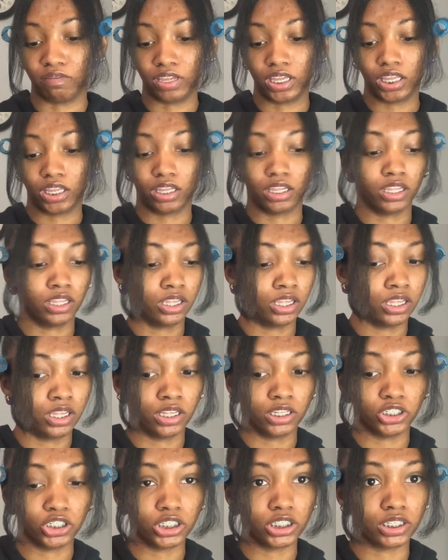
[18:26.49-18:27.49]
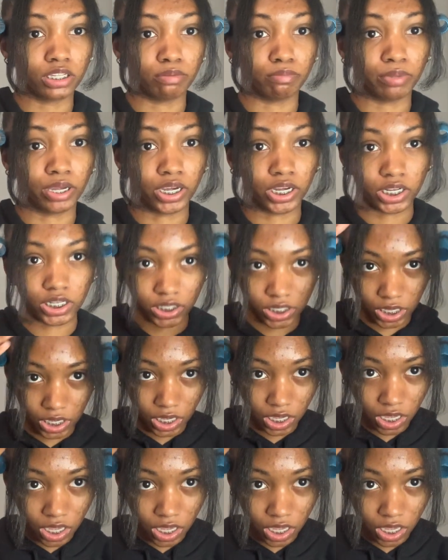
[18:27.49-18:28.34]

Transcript: it just embarrassing